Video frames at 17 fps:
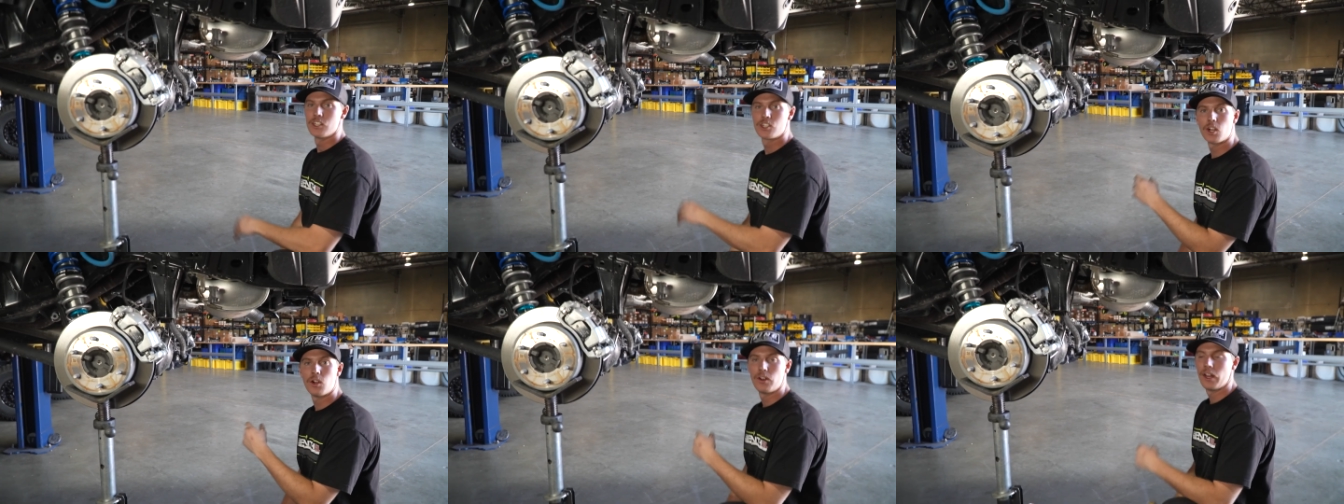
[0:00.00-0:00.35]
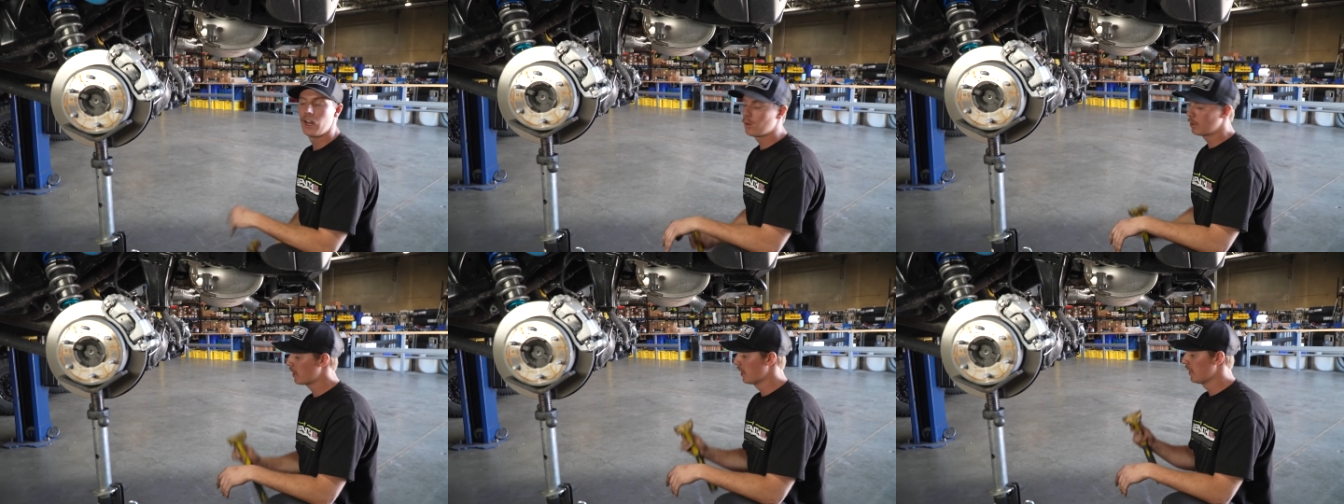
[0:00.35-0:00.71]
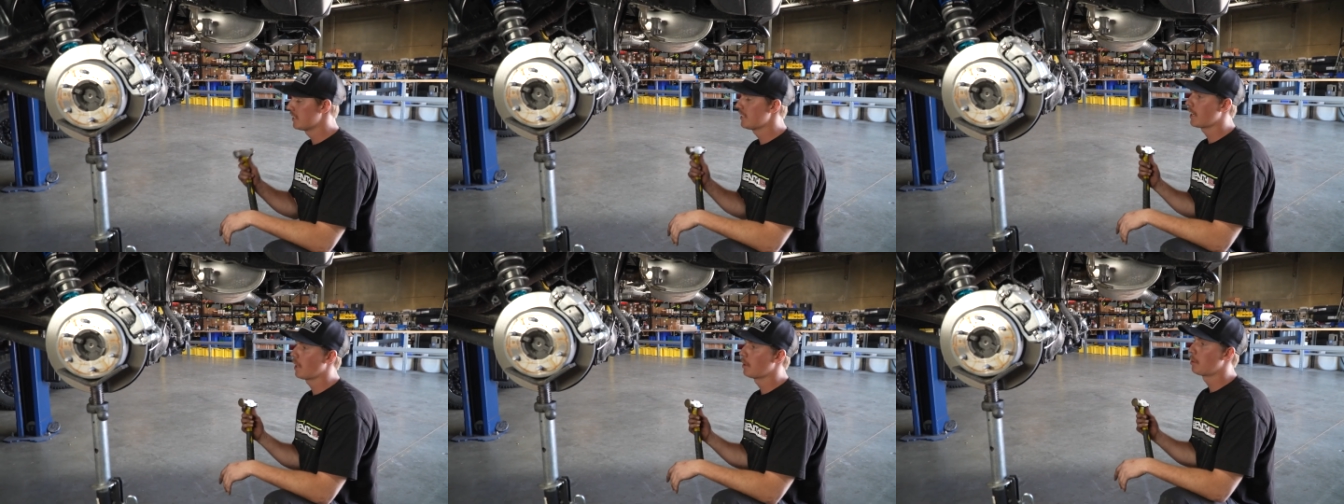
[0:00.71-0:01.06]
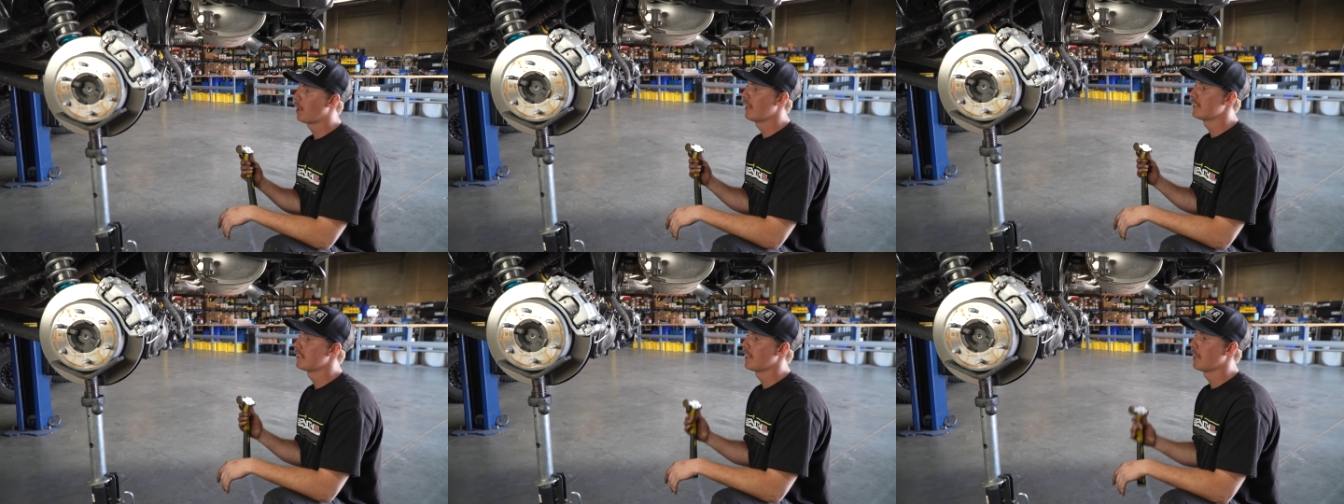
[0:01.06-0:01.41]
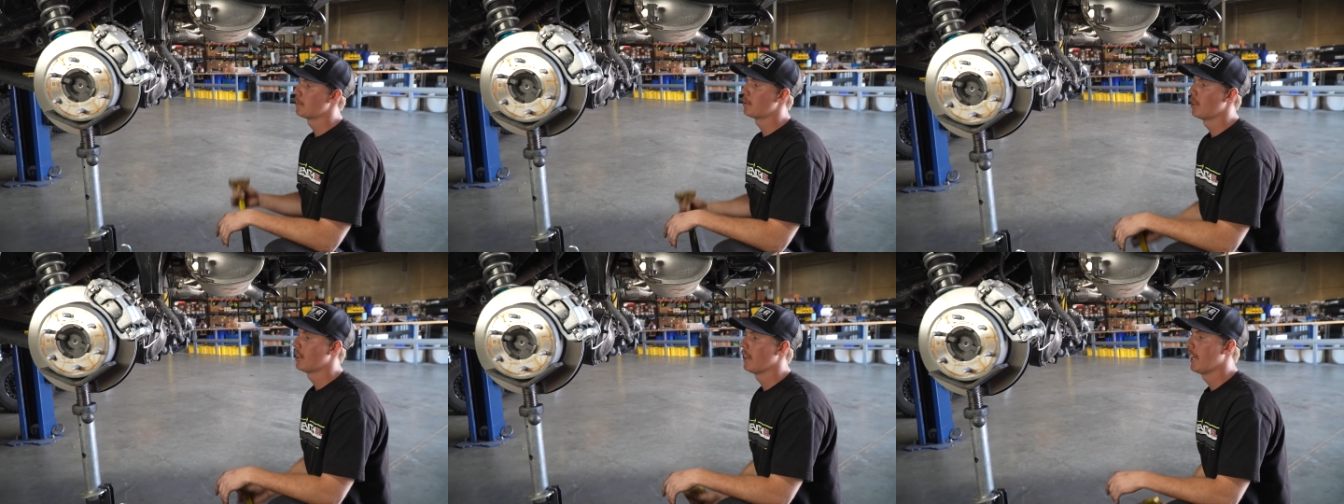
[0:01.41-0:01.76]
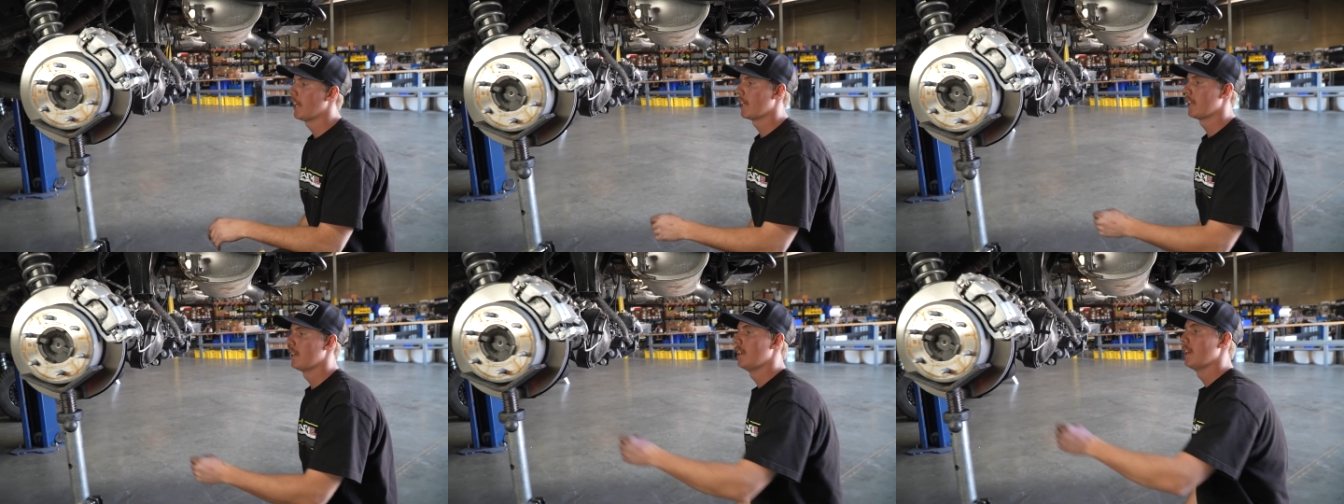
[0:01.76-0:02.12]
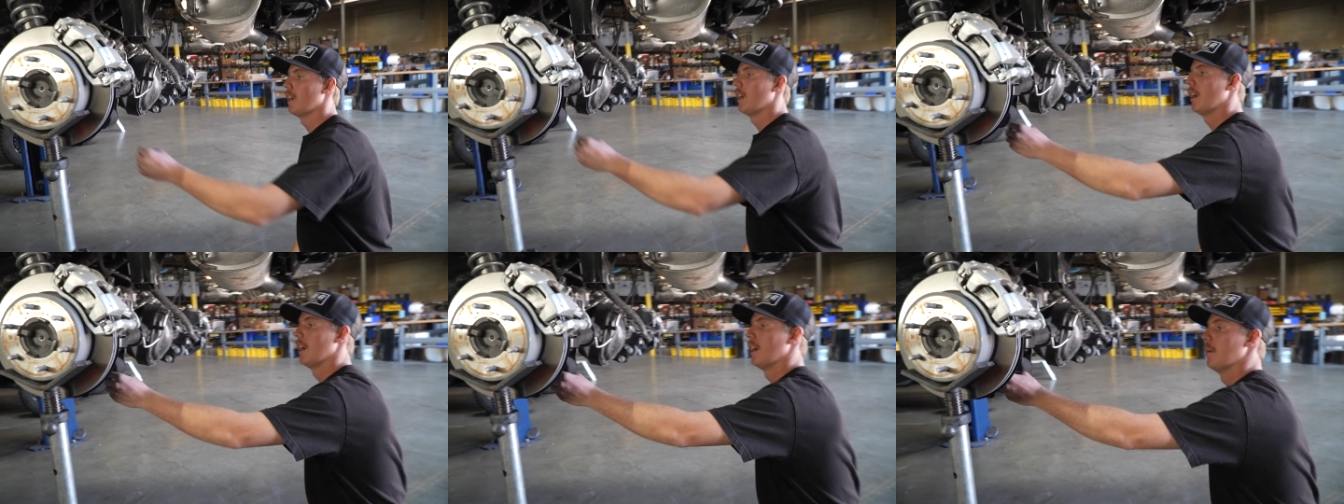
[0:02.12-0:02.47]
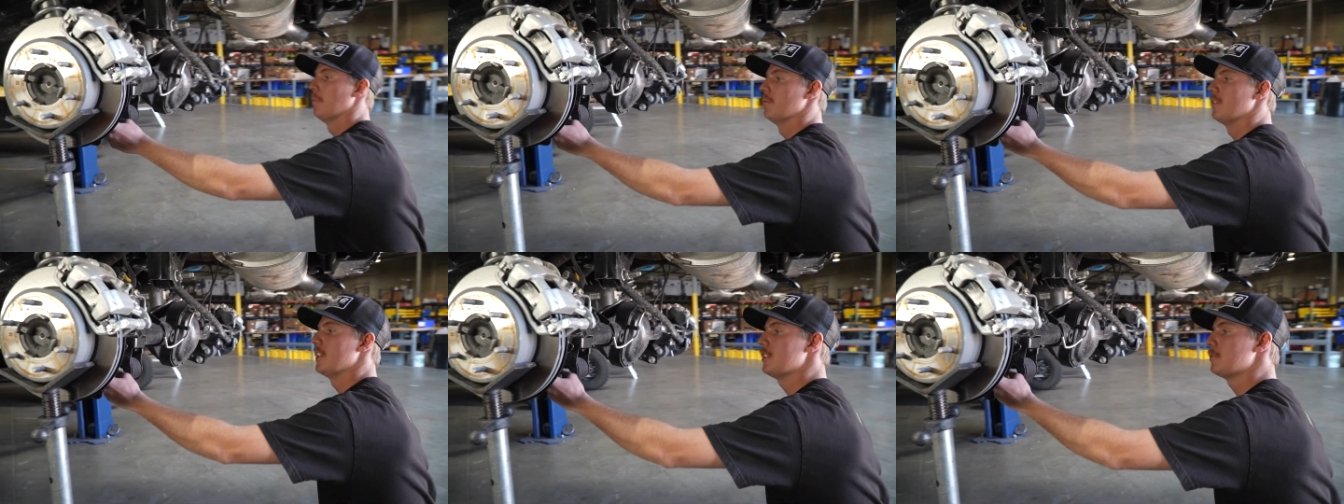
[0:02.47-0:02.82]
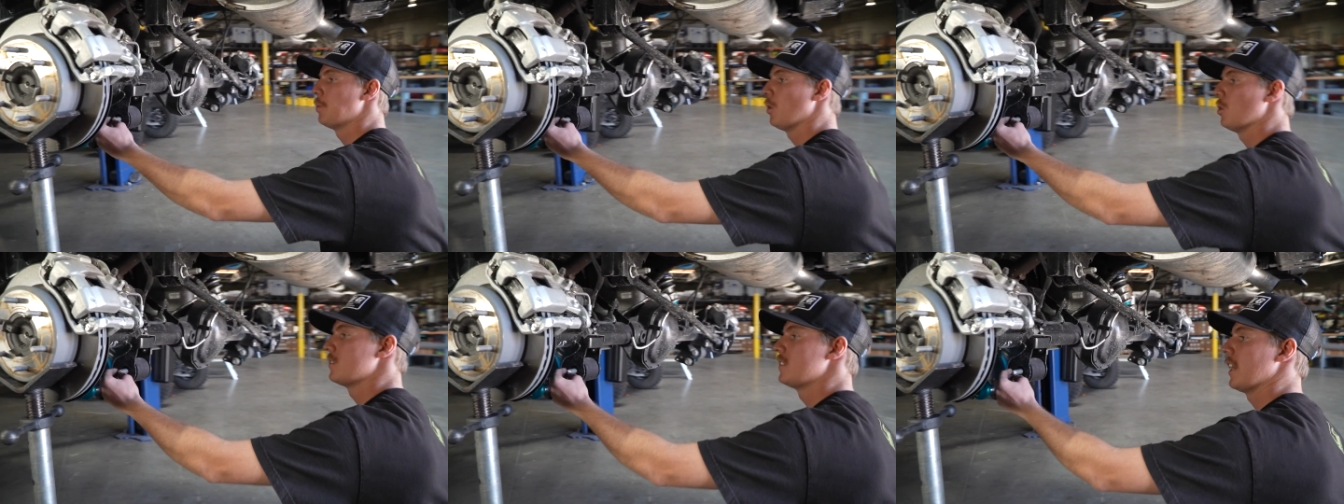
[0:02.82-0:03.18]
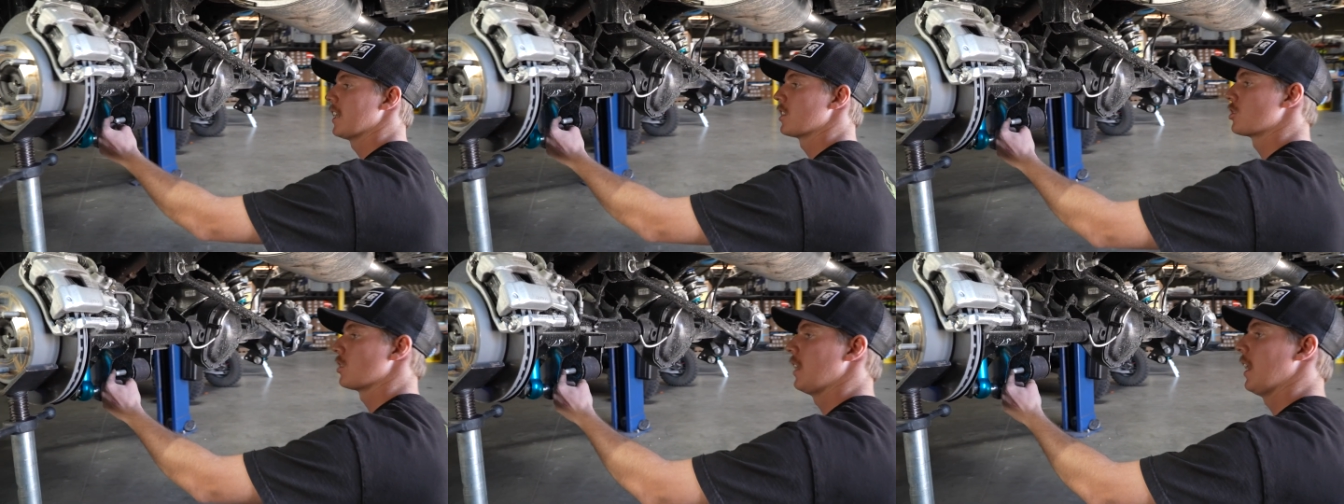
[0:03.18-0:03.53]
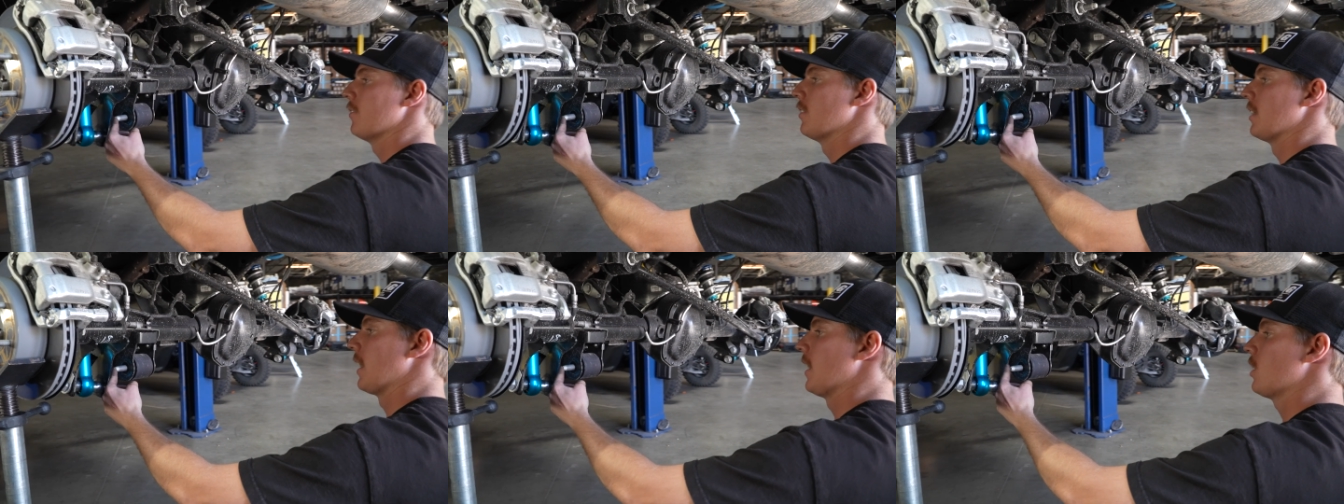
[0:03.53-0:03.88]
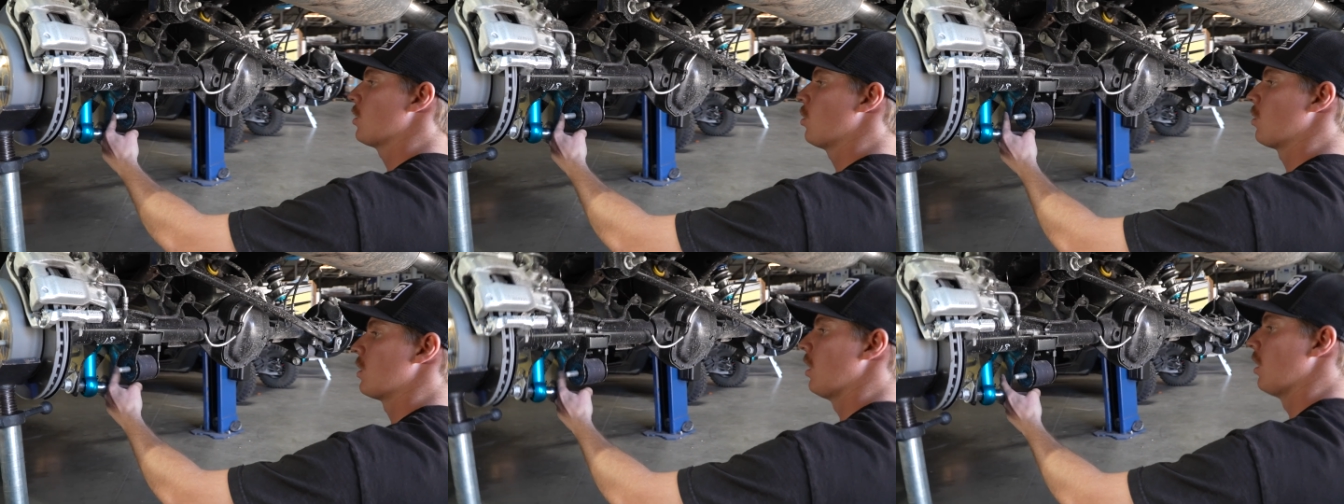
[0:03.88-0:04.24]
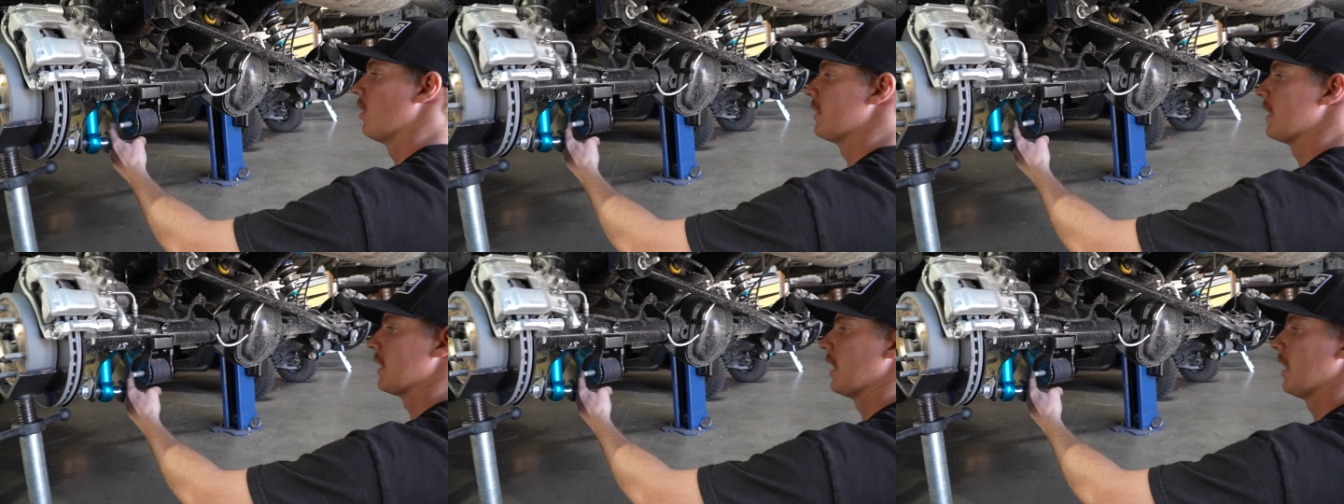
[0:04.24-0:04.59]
So now we're gonna take our brass hammer, and these bolts actually have an acorn on the